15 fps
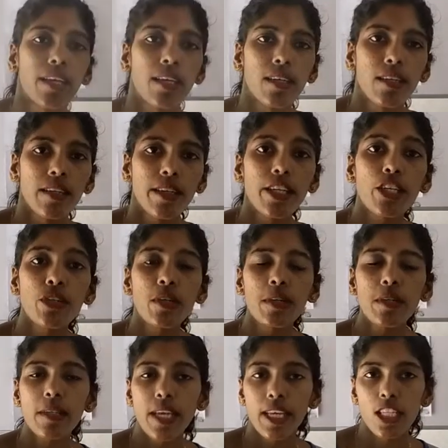in your
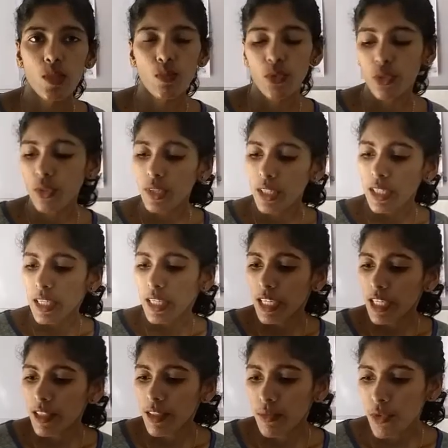textbook,
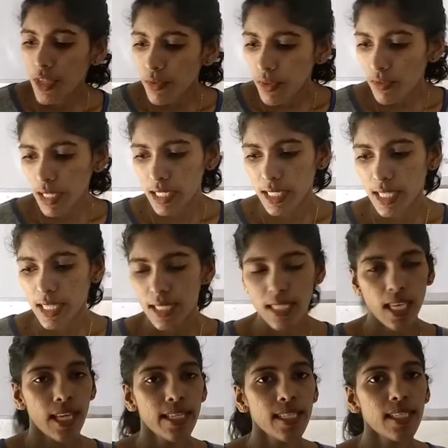in the review
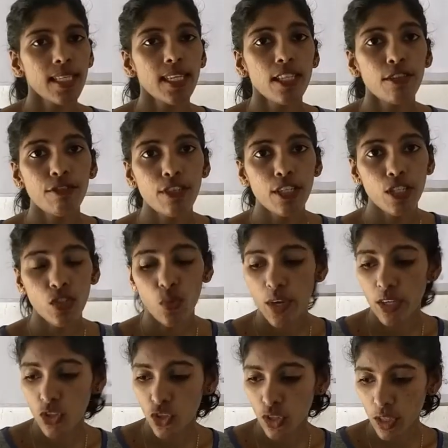exercise, see the first
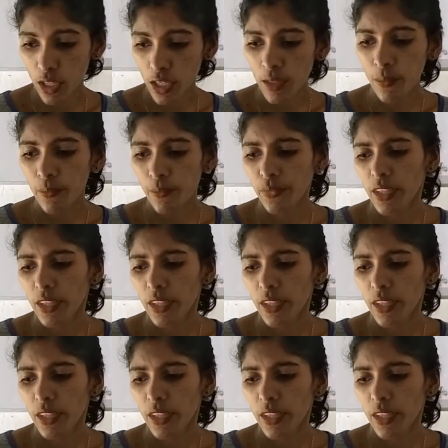question.